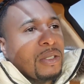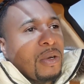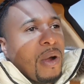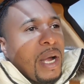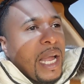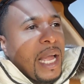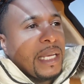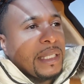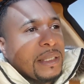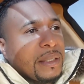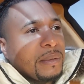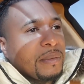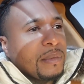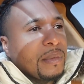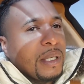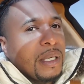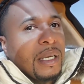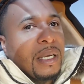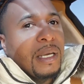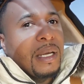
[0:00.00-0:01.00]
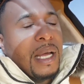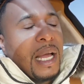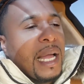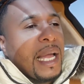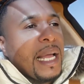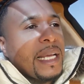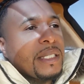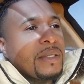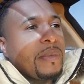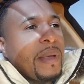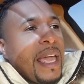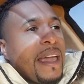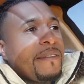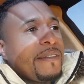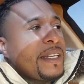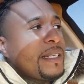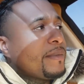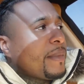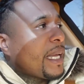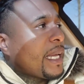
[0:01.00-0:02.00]
So I got some, I got some
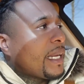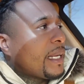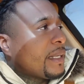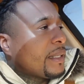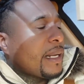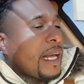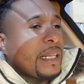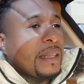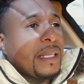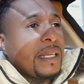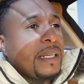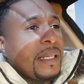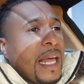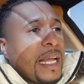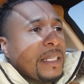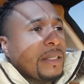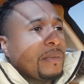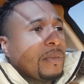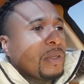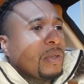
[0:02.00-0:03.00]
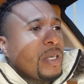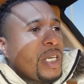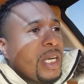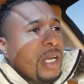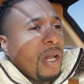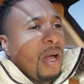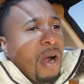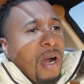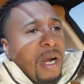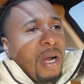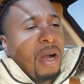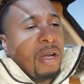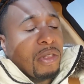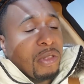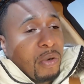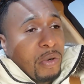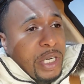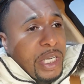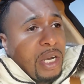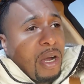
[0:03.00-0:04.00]
heavies, man. I think like them three
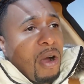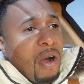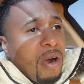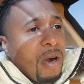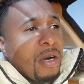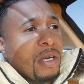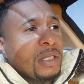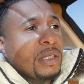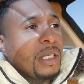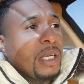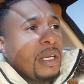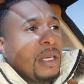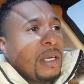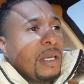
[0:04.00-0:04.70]
clock, three cars.